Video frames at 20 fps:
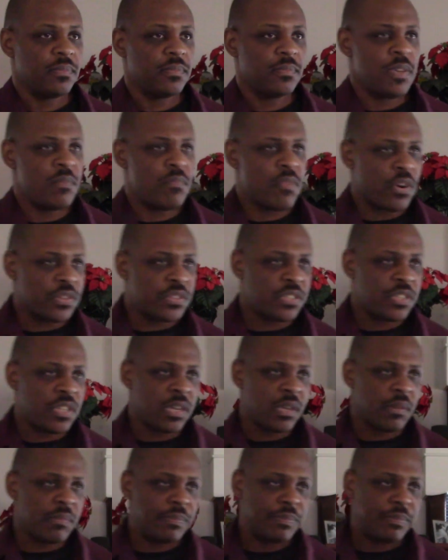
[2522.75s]
Immersed
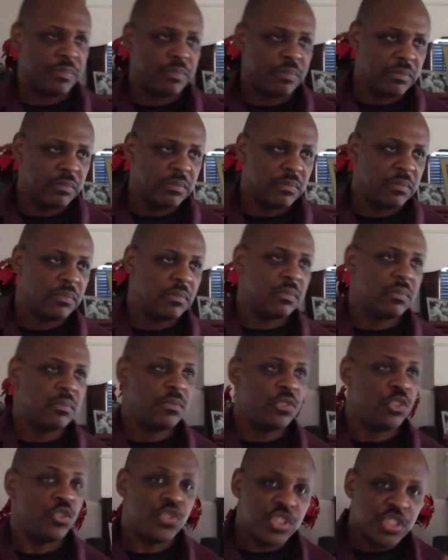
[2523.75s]
in them.
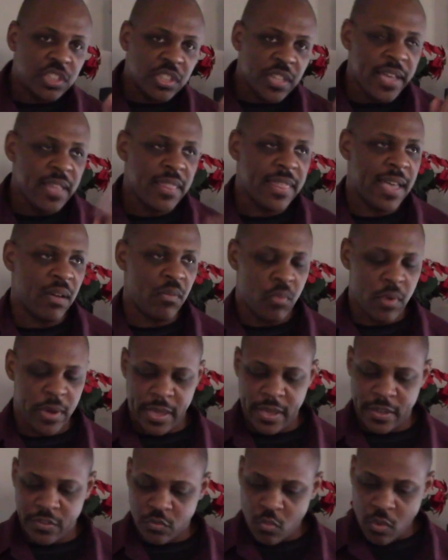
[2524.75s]
You stay that
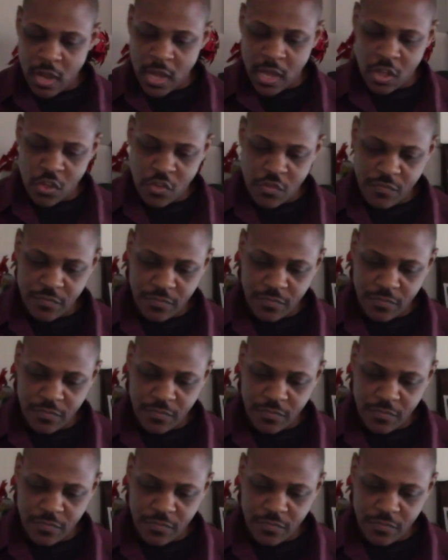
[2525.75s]
way as well.